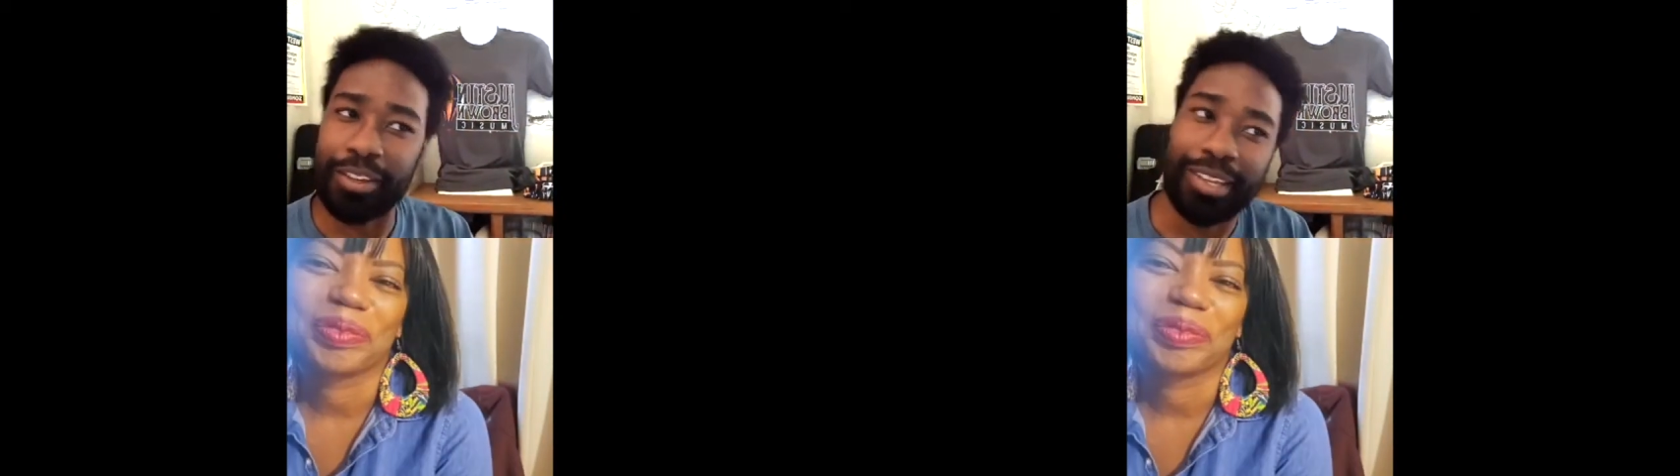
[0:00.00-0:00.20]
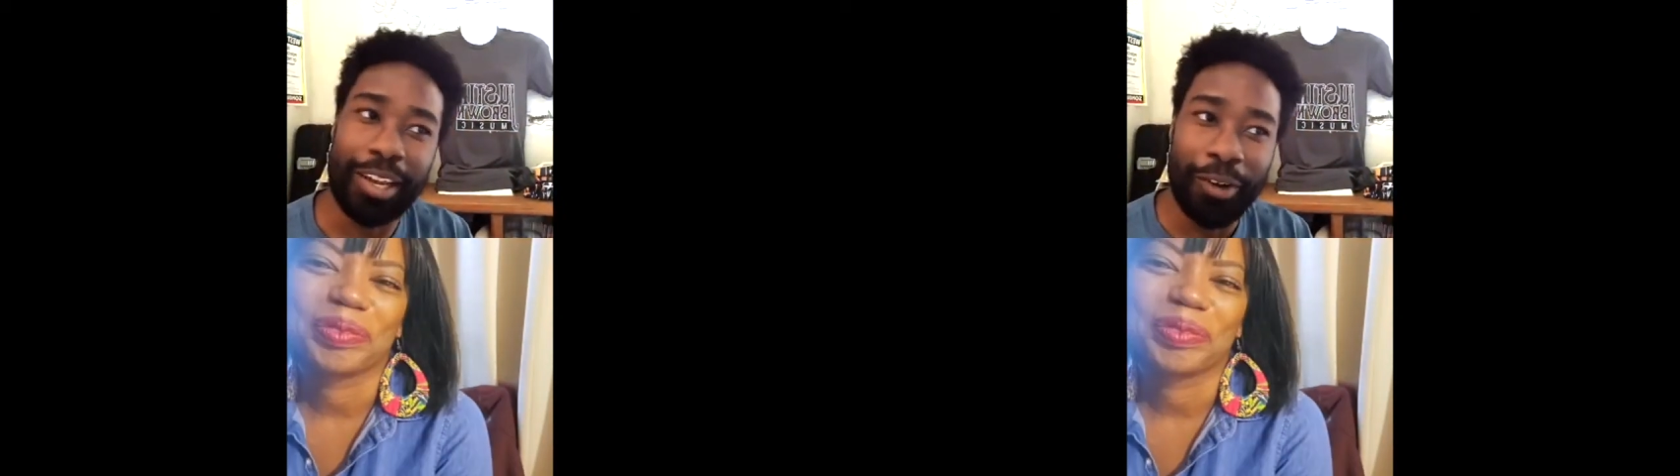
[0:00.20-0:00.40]

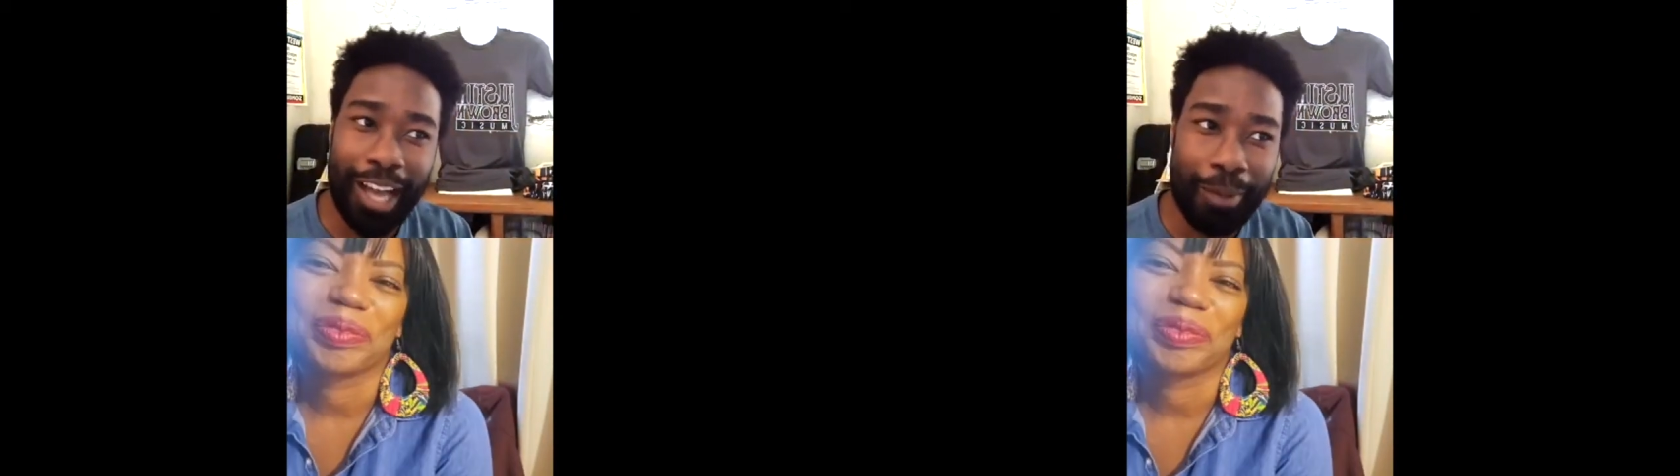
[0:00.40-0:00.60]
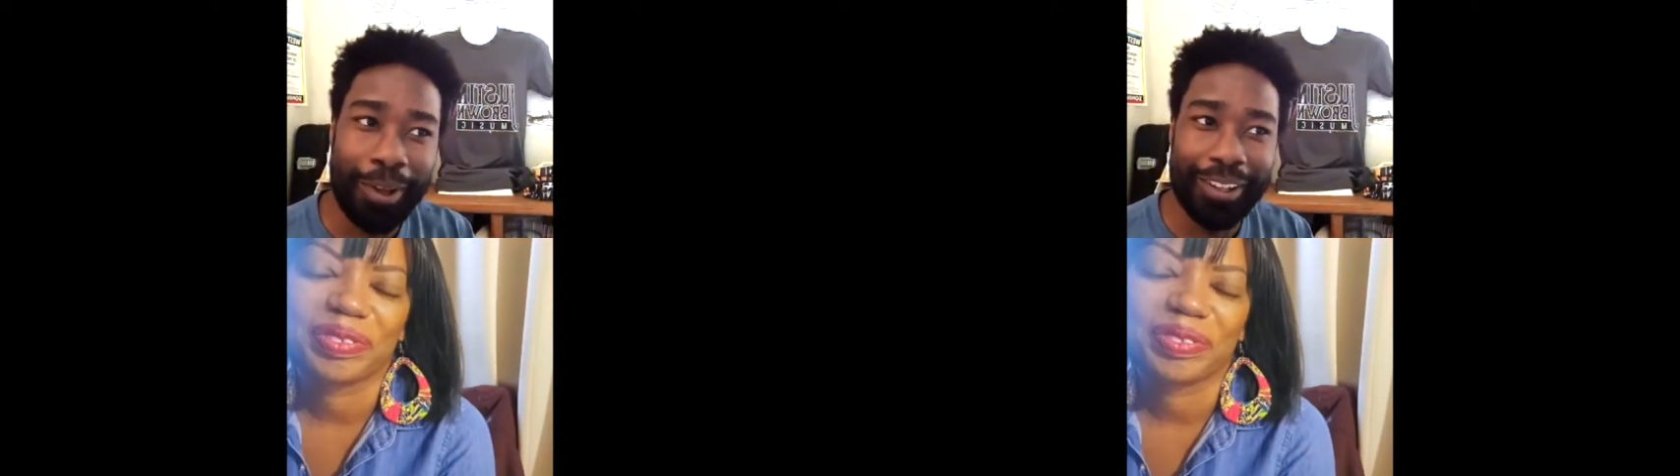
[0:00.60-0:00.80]
He's like, well,
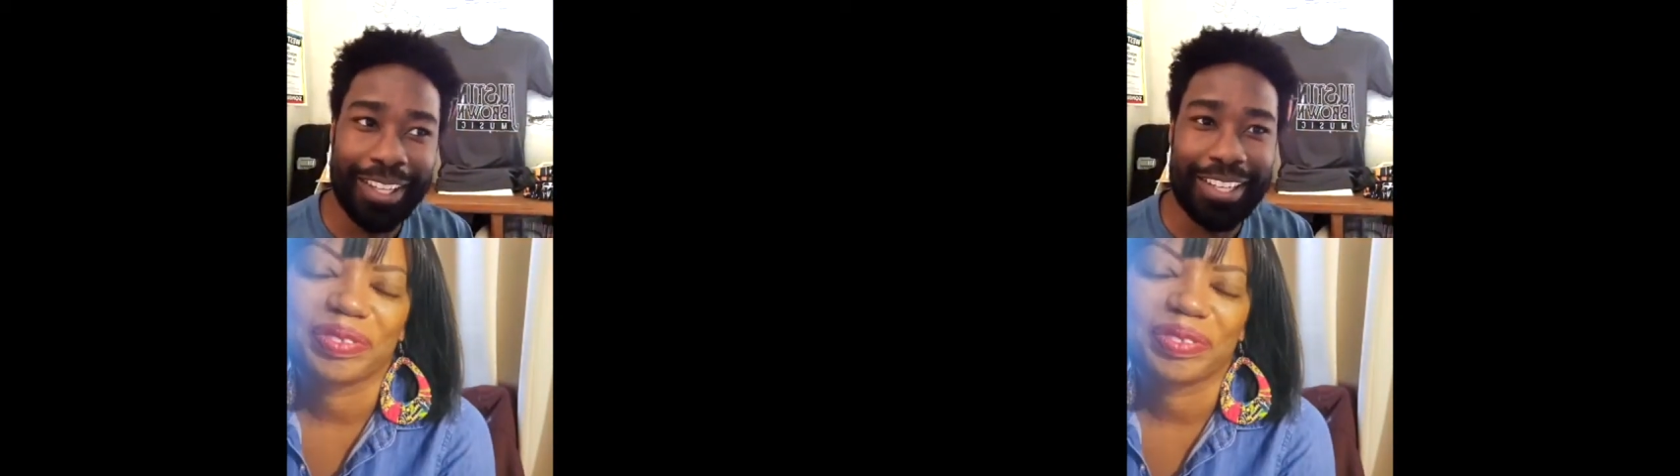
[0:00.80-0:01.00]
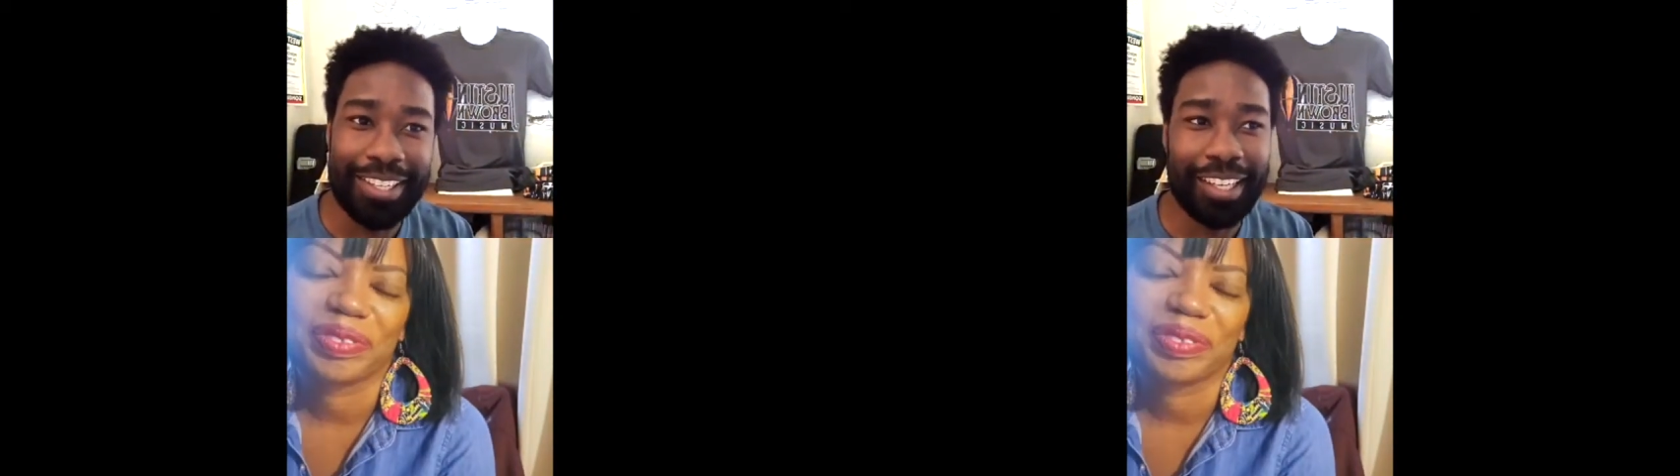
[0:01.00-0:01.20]
how about
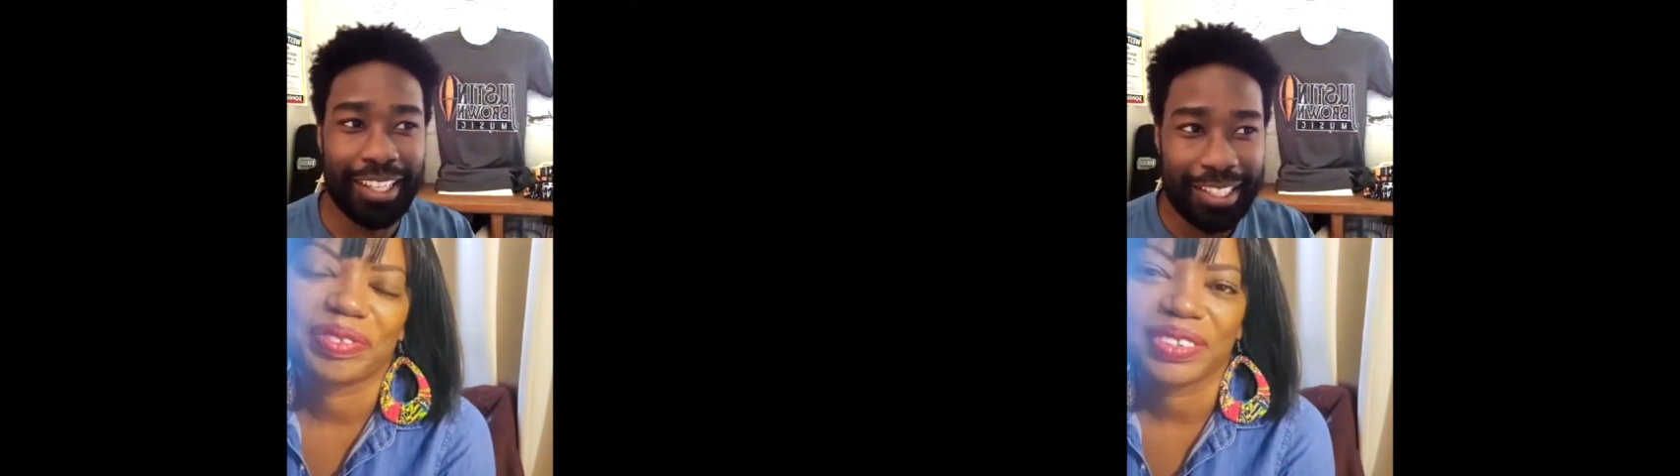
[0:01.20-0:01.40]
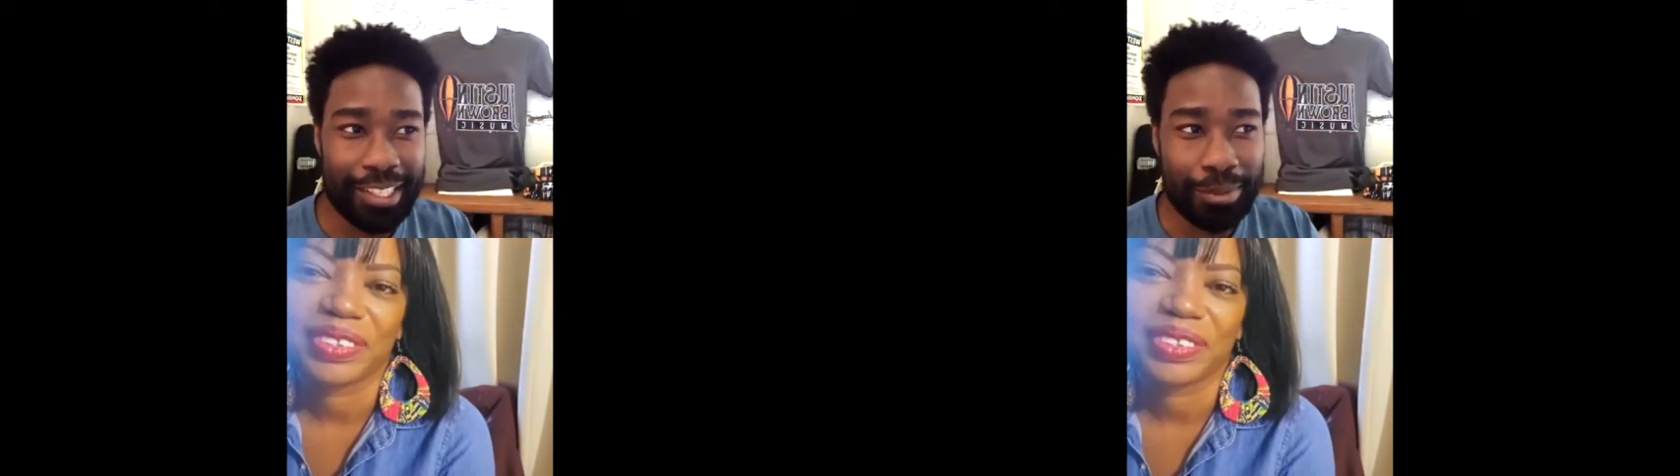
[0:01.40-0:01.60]
this? And then
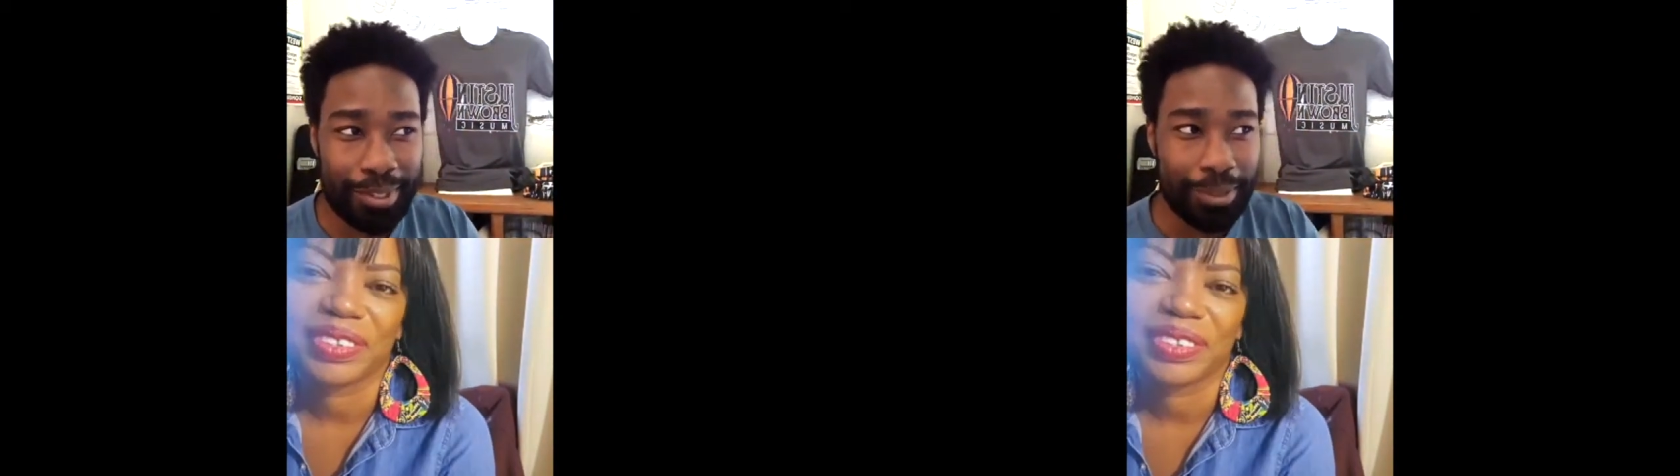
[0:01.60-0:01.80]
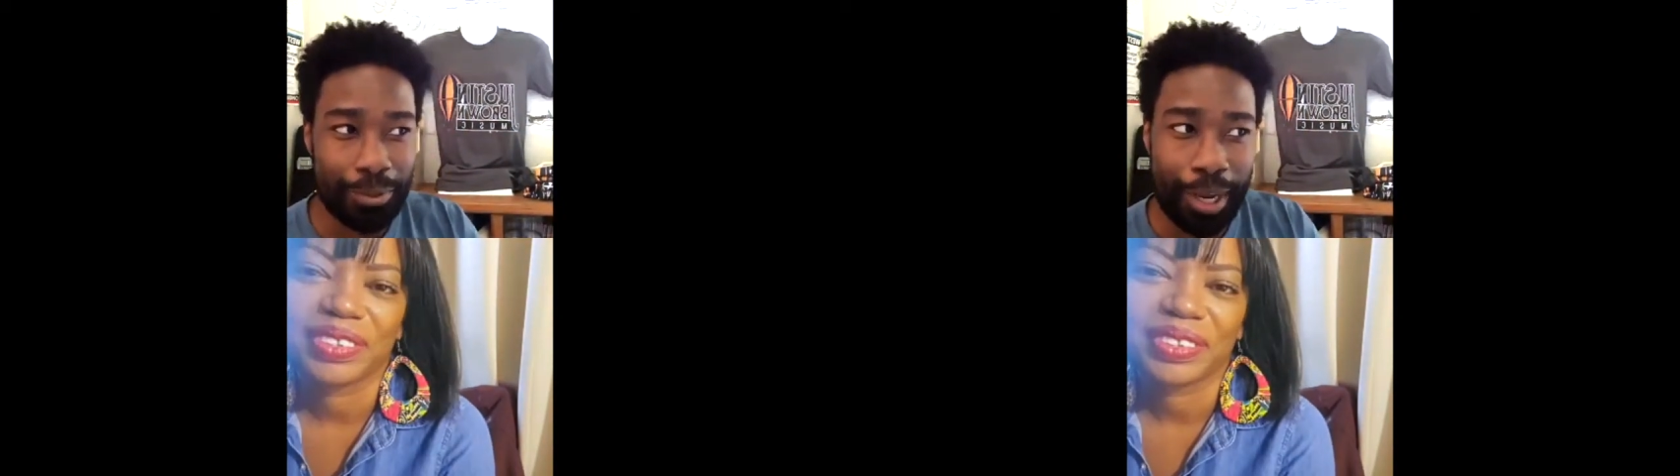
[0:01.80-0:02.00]
he sends me some